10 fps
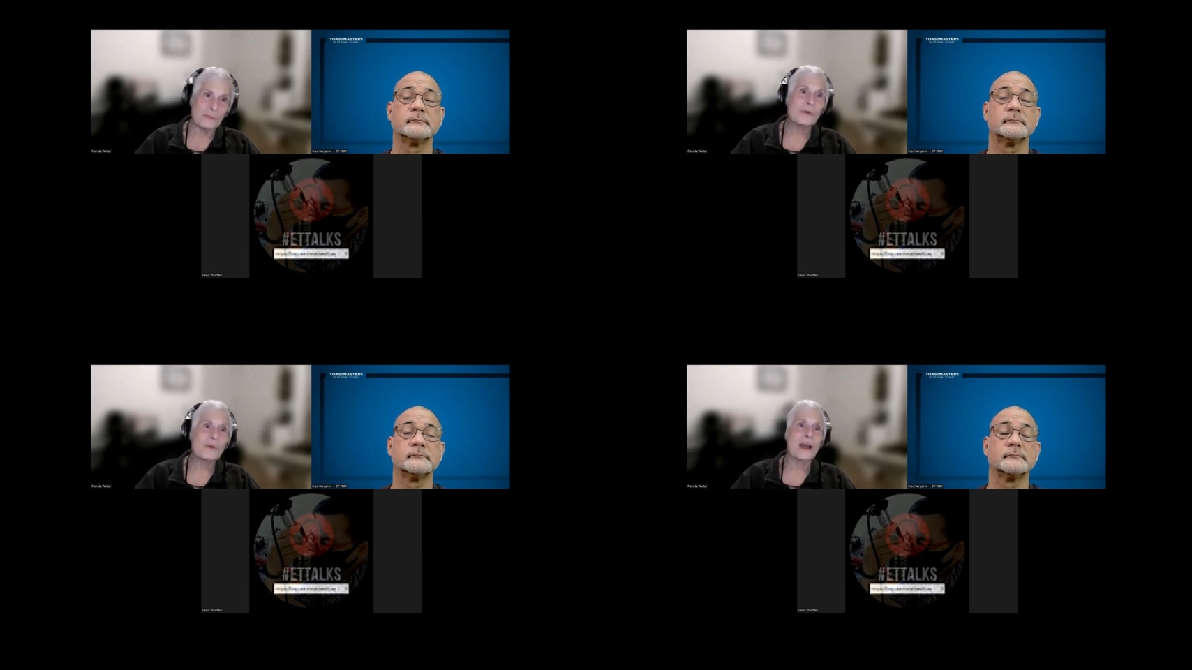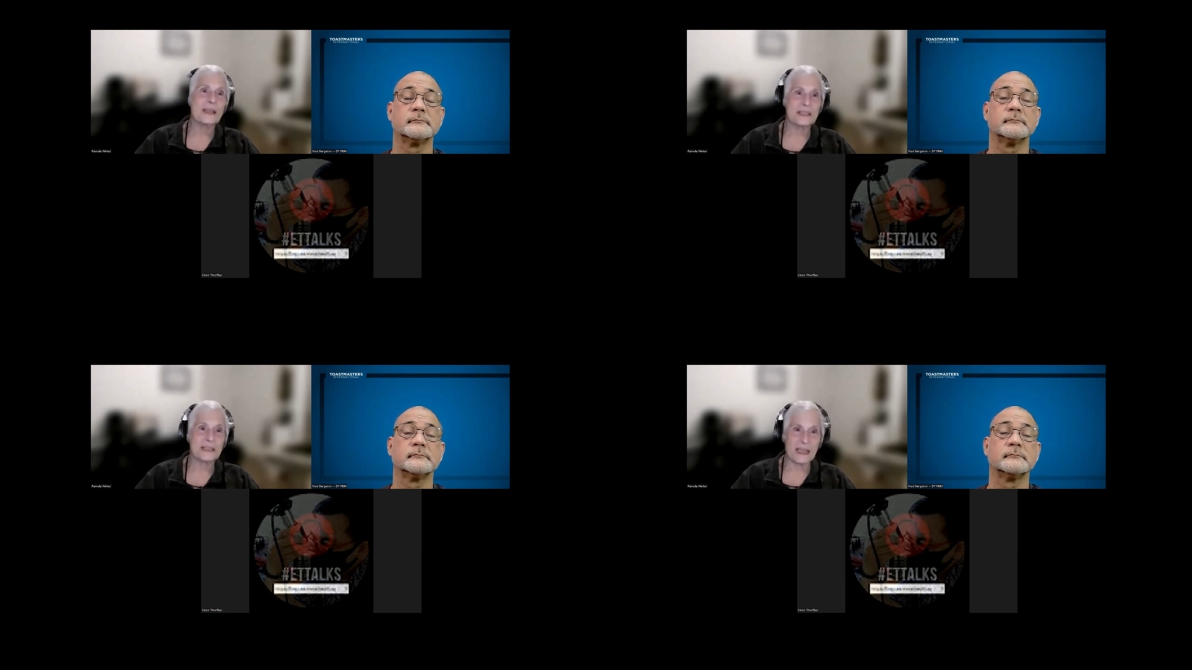
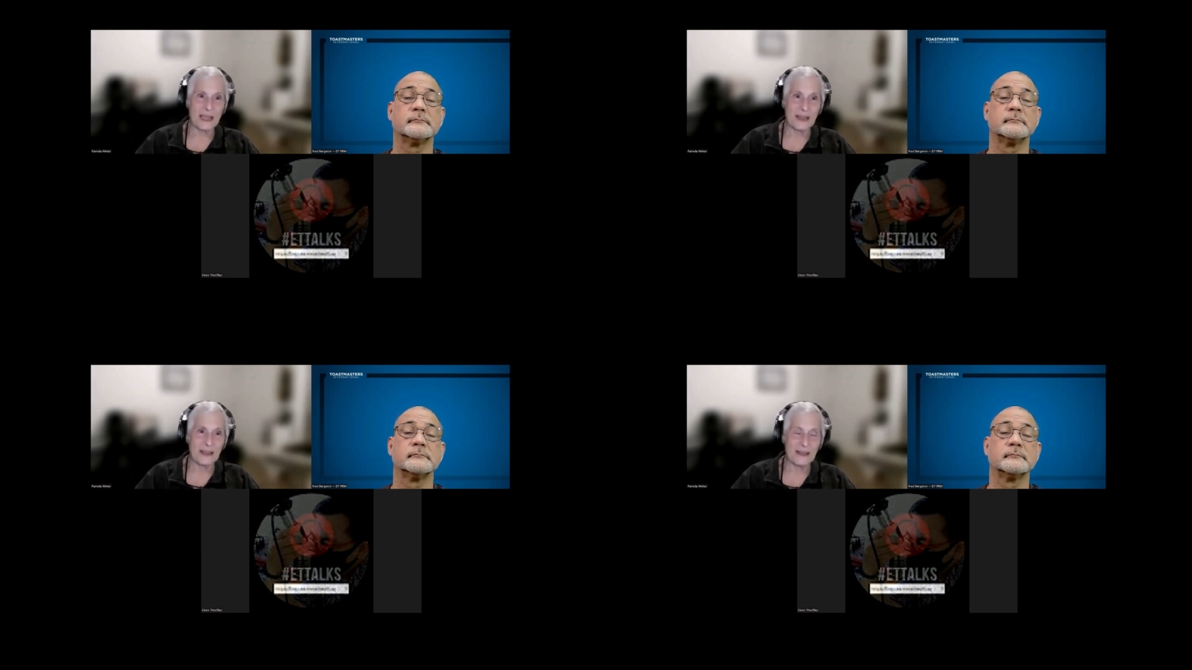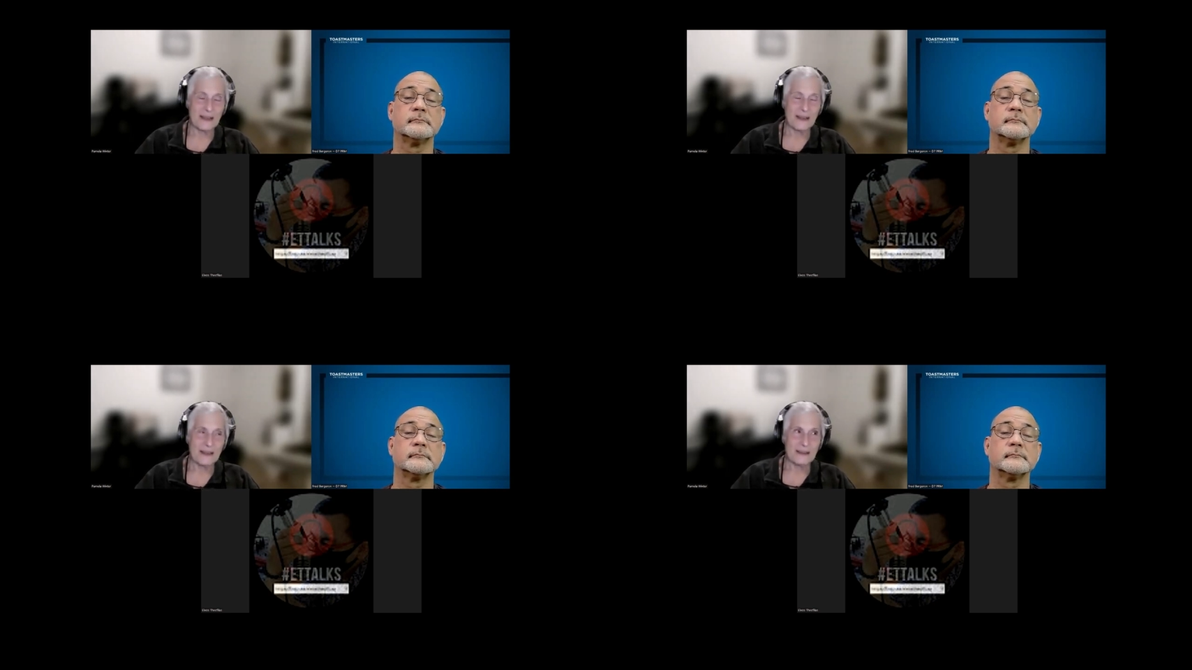Speaker 1: pricing.
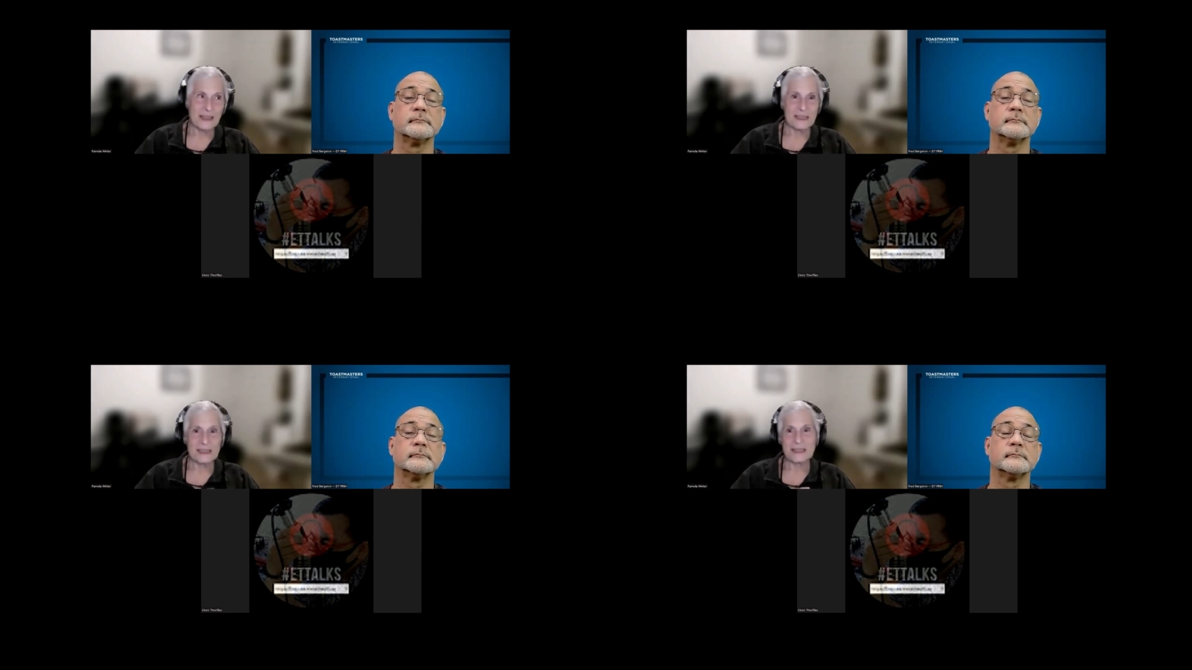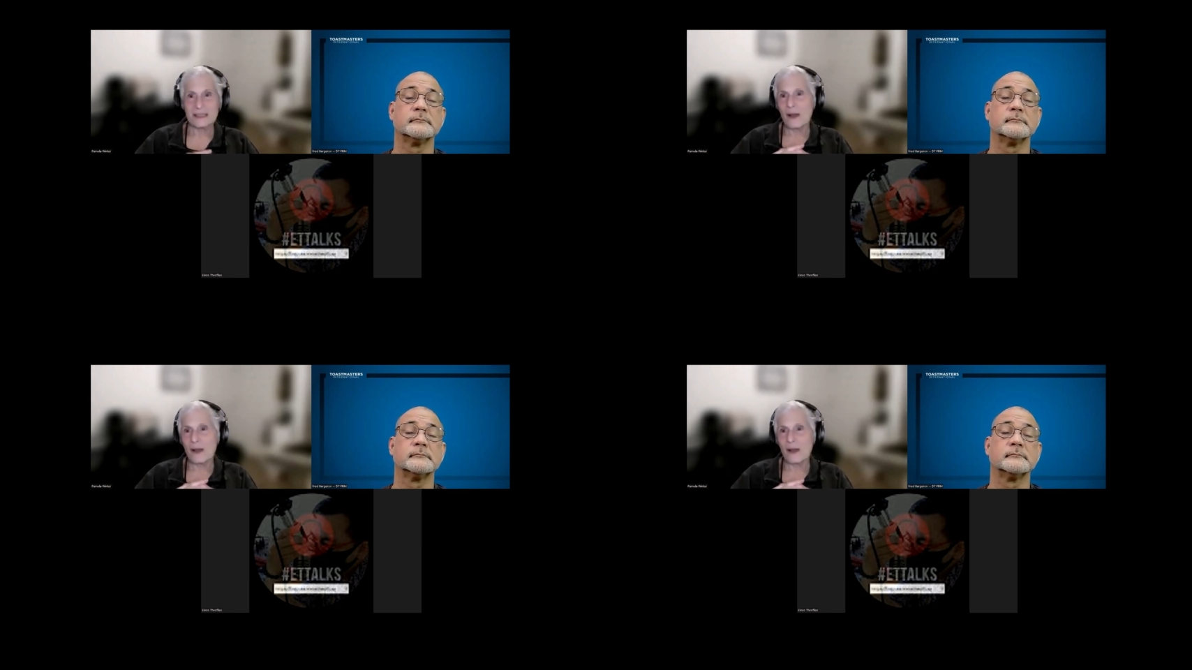They say,